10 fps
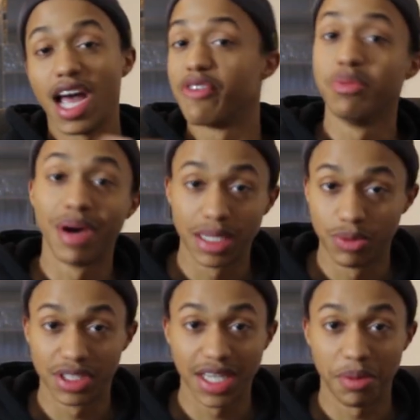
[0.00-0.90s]
Everybody
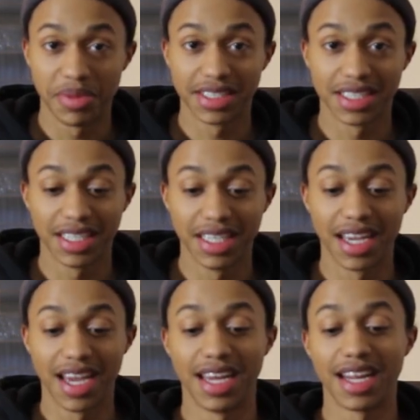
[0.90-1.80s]
was there basically.
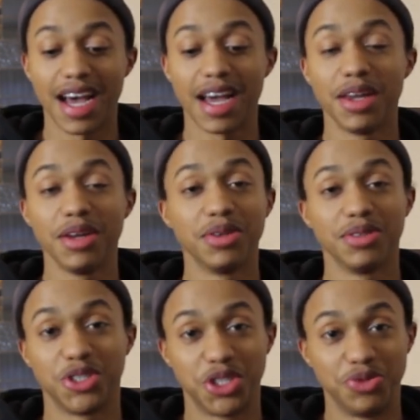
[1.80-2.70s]
And I,
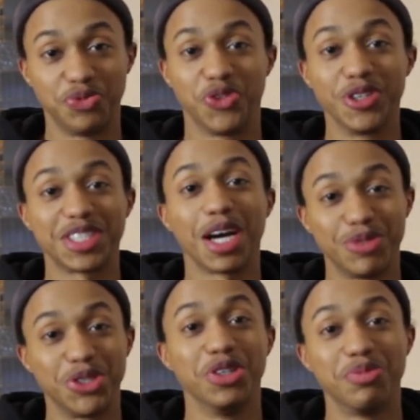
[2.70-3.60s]
first
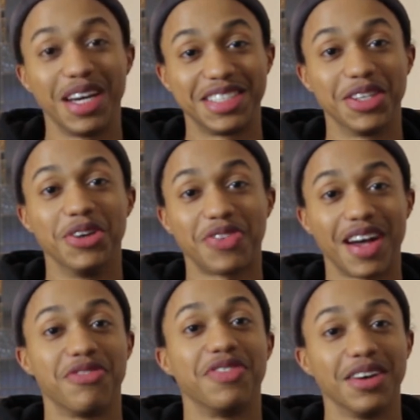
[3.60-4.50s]
time showing myself,
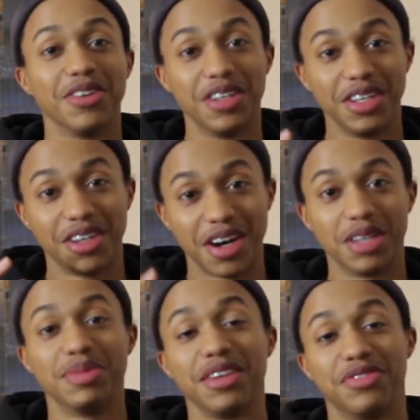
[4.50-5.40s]
I fell
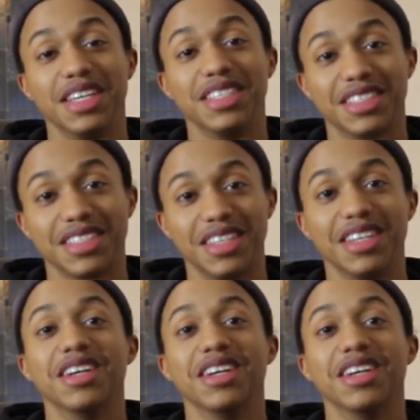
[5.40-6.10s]
on my face.